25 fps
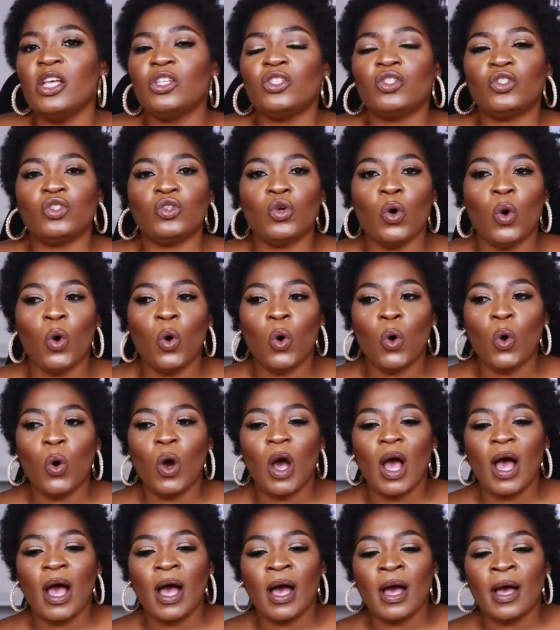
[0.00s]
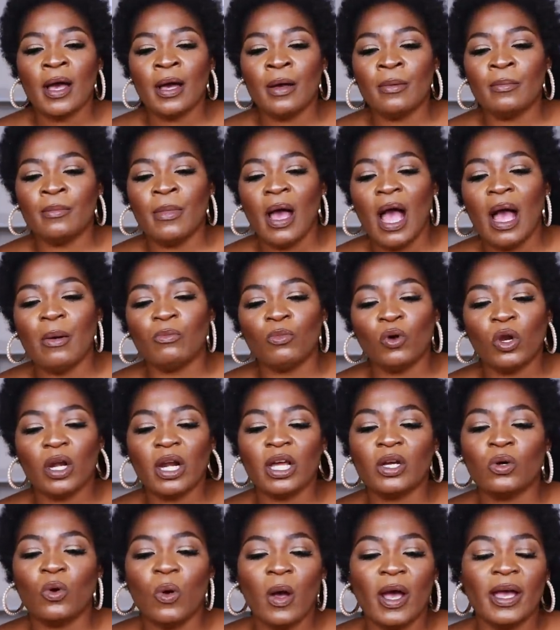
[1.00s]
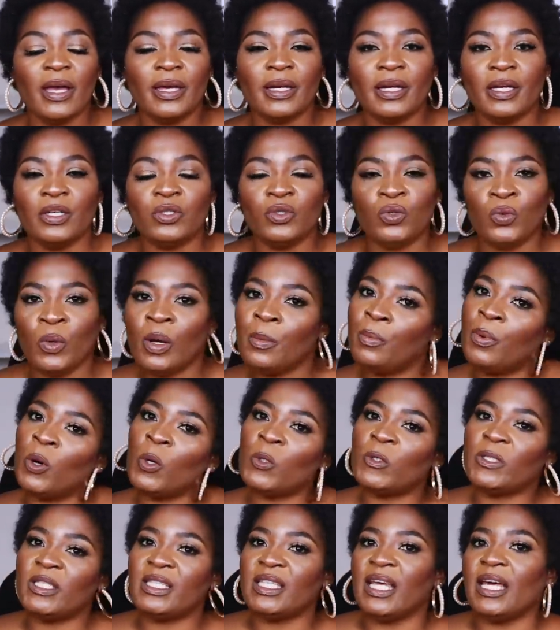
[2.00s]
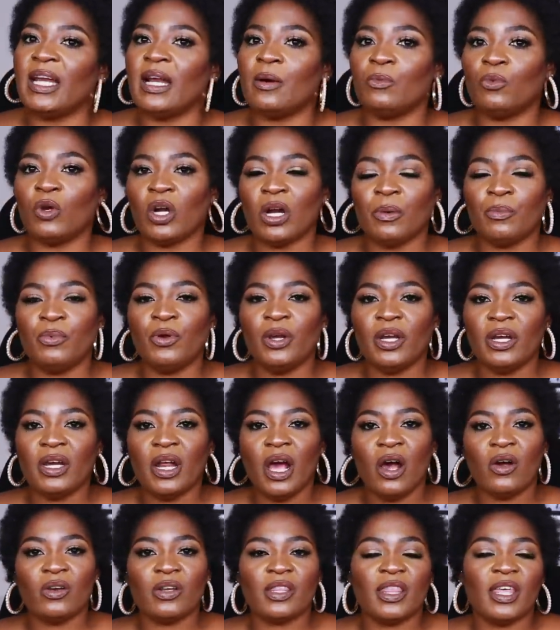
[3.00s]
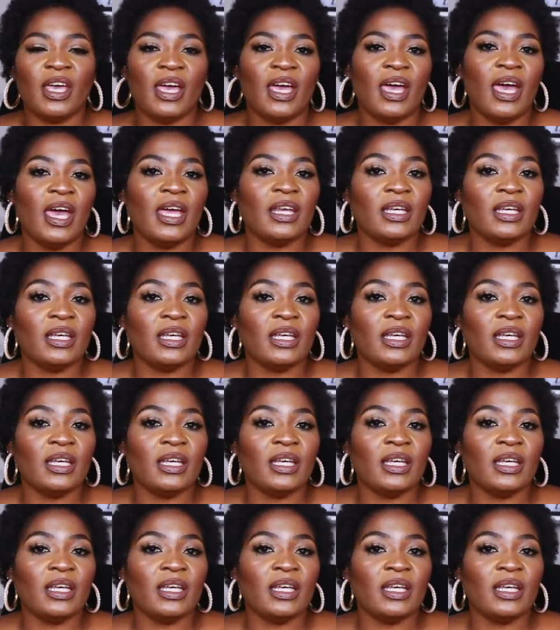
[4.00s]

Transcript: So I'm gonna go ahead and do a poster, and I'm gonna put it out there,